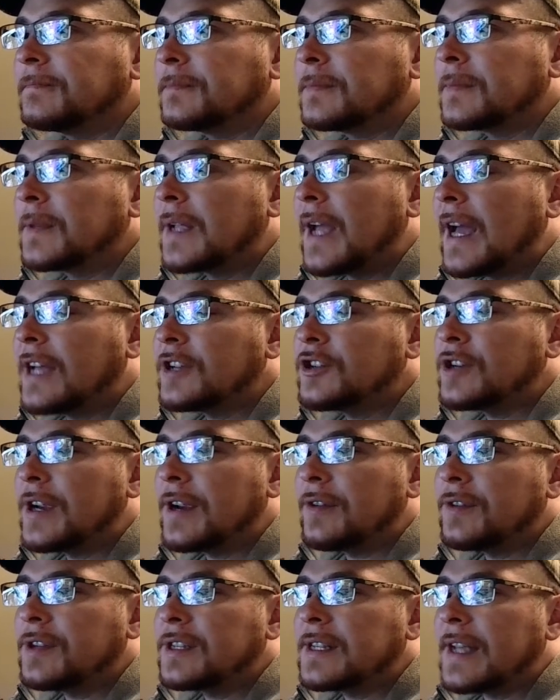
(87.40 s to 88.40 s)
Guys, share
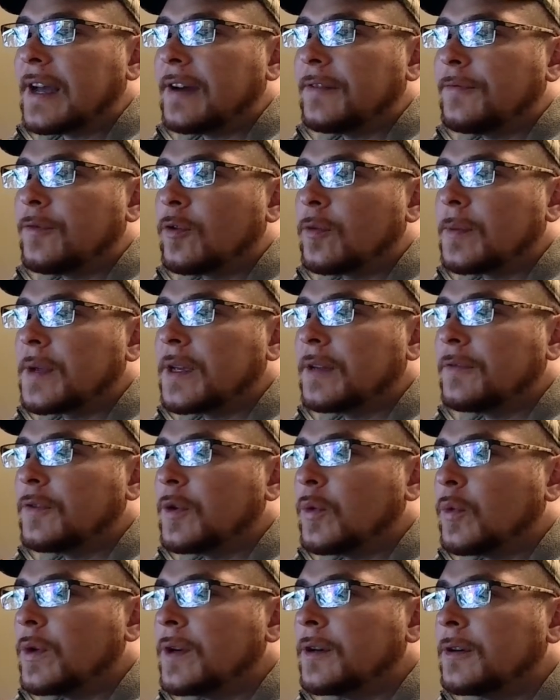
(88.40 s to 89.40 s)
this out for me if you
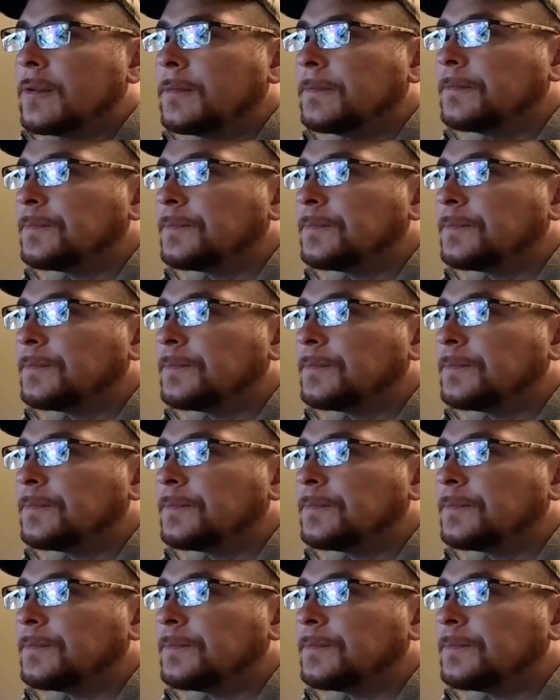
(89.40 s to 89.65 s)
will.